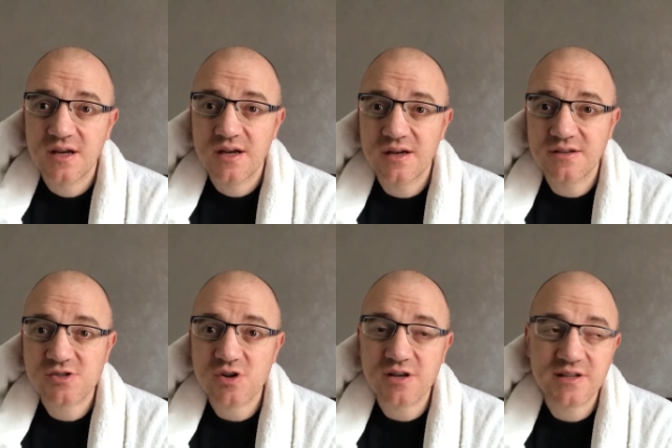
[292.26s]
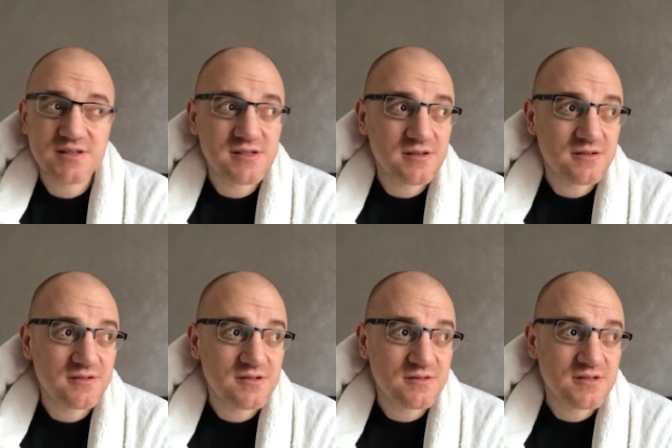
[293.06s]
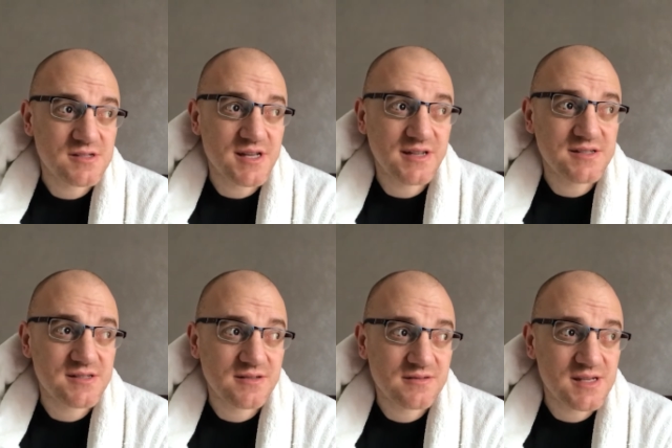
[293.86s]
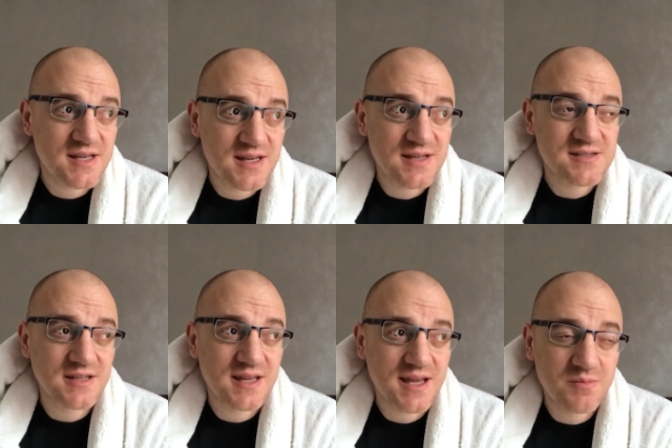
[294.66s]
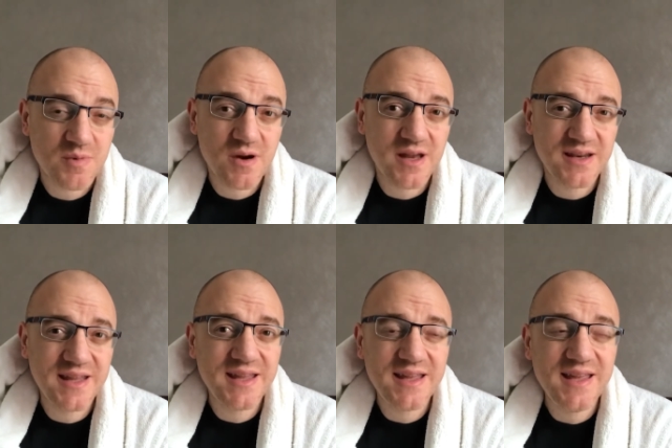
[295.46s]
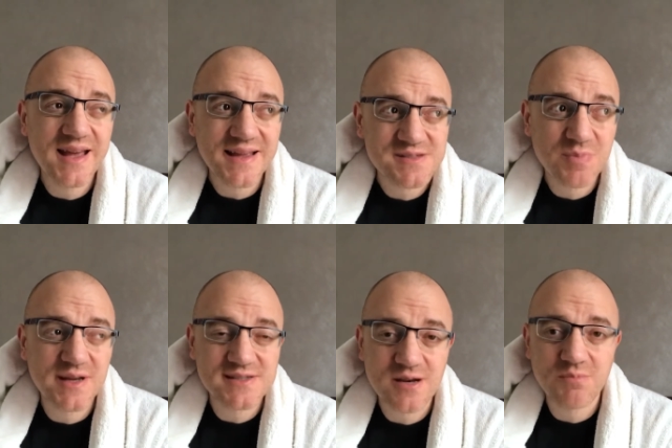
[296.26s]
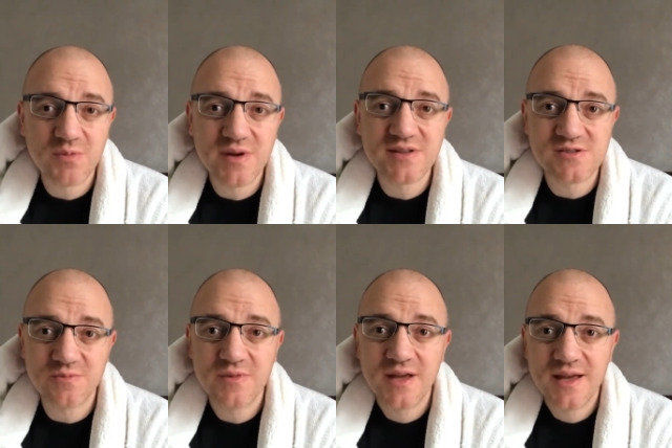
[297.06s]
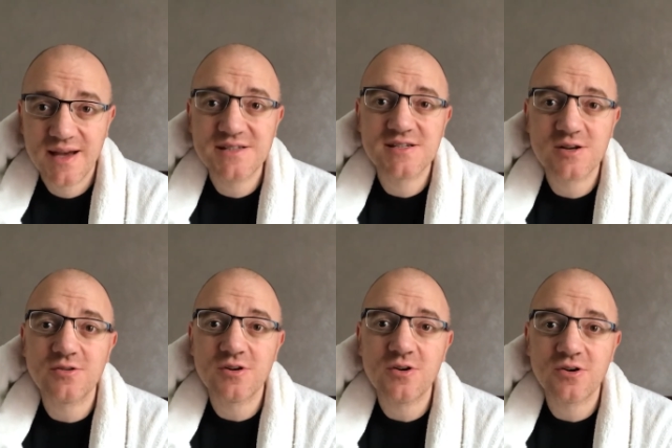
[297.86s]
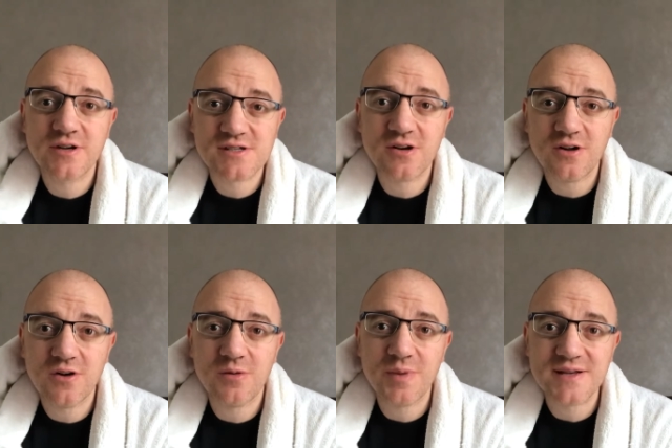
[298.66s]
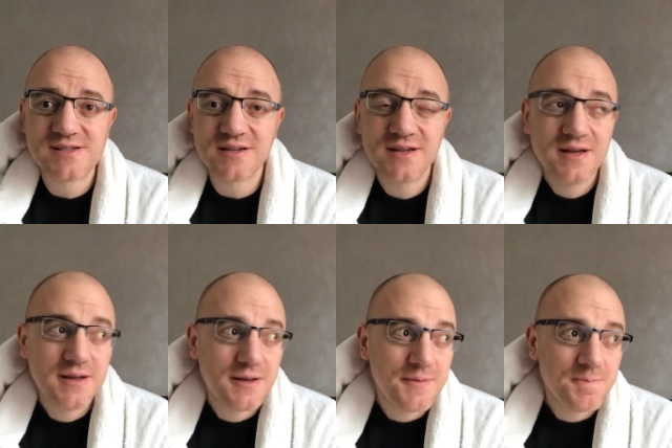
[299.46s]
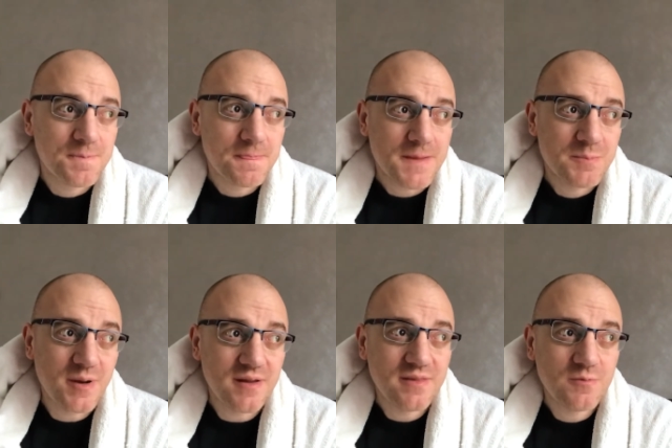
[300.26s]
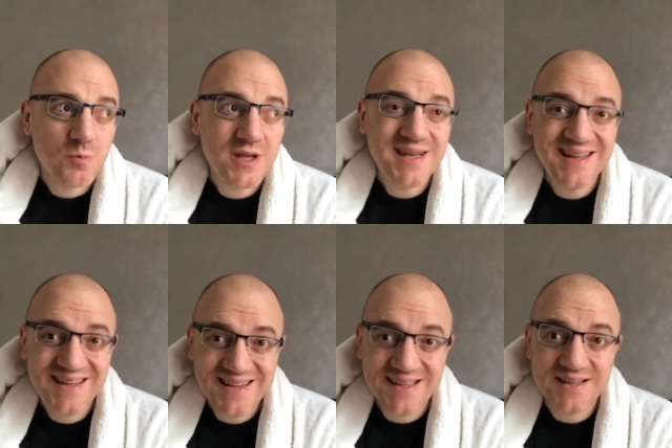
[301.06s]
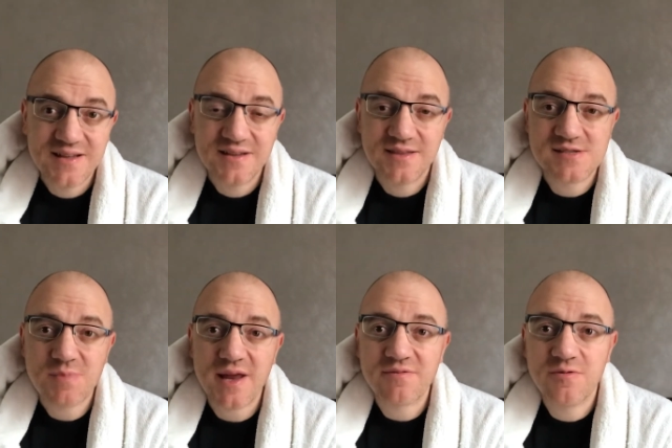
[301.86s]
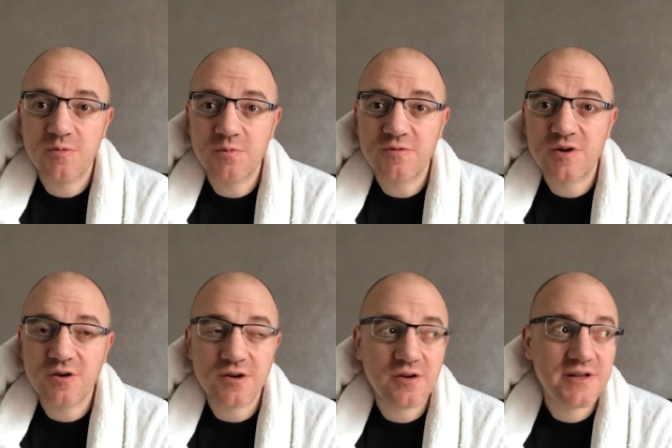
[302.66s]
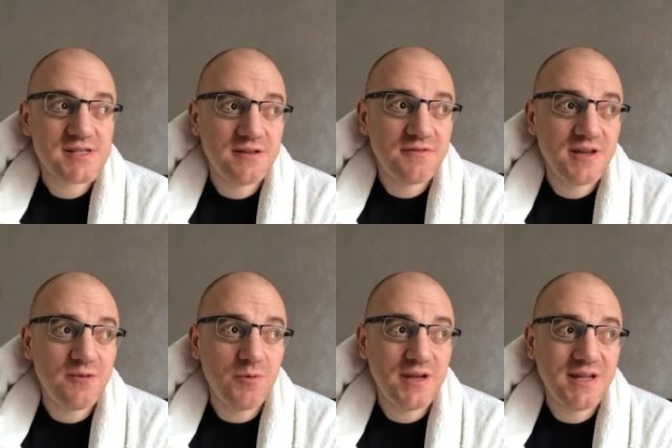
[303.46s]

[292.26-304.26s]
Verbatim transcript: uh, struggling to, to, to sell his tickets and getting by, and he, he has picked up momentum. As he's gone along, it's got a lot better. but we needed this platform that we've got on I T V. We